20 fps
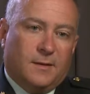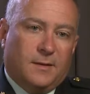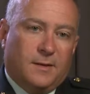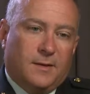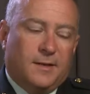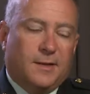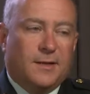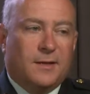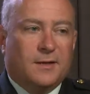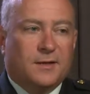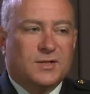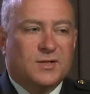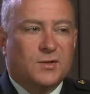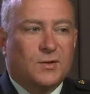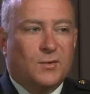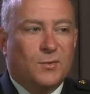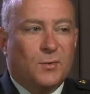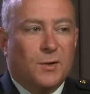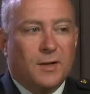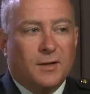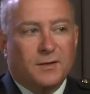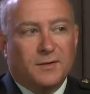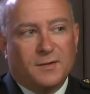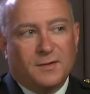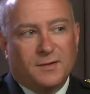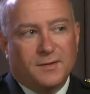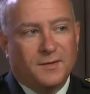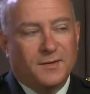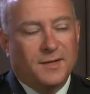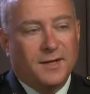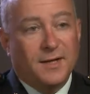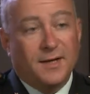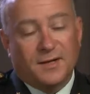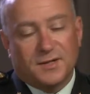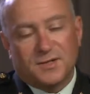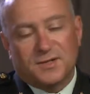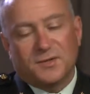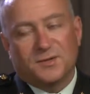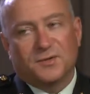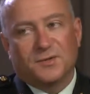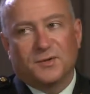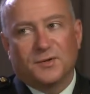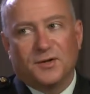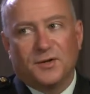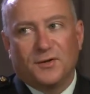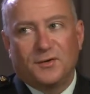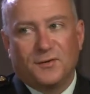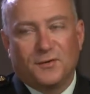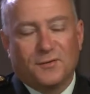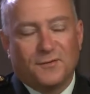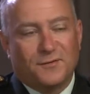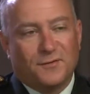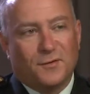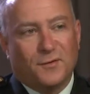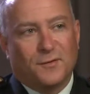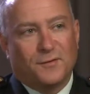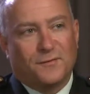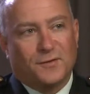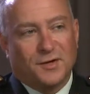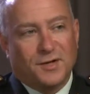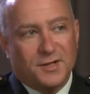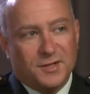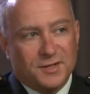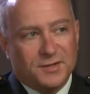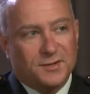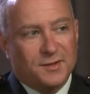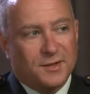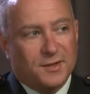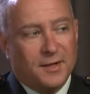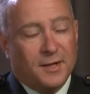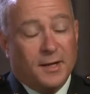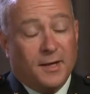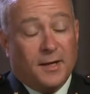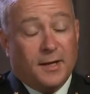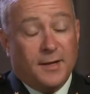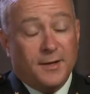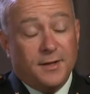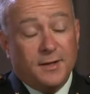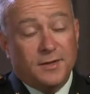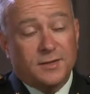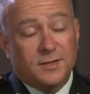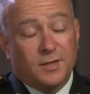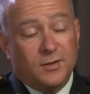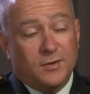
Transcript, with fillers: Yeah, so, well, yeah, so looking over history, I think it's a